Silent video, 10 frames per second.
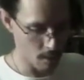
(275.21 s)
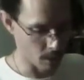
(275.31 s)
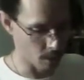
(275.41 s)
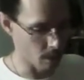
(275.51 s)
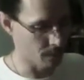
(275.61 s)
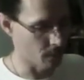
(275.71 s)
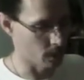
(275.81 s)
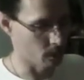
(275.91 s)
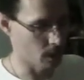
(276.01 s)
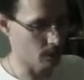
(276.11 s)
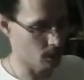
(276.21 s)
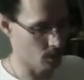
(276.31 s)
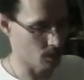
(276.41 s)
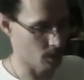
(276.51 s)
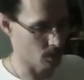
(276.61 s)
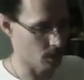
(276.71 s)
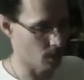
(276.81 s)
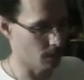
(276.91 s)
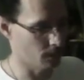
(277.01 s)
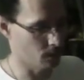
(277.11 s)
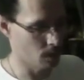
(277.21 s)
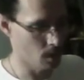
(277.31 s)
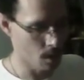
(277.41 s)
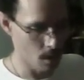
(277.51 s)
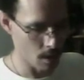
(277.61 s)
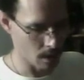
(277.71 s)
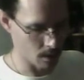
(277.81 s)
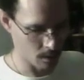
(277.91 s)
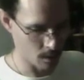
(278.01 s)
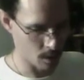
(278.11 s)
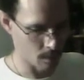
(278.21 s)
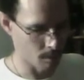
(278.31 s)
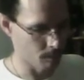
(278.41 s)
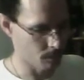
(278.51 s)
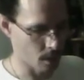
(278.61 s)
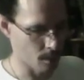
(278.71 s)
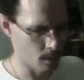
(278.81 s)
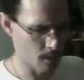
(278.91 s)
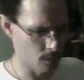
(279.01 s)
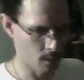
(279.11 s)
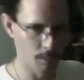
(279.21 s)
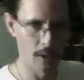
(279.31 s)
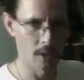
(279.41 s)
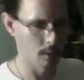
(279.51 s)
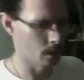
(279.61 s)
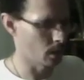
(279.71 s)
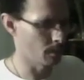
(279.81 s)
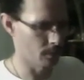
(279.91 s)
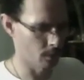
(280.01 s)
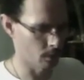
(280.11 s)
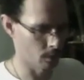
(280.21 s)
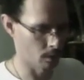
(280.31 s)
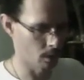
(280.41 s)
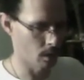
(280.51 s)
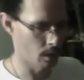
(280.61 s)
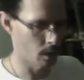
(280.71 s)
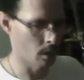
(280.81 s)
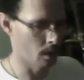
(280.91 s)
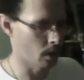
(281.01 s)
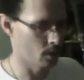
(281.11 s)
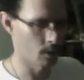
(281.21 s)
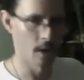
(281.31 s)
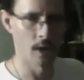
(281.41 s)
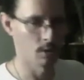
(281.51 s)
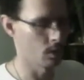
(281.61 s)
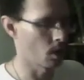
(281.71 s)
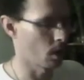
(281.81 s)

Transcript: My grandfather gave this to me as a gift, and I believe you can pick one up for under $100.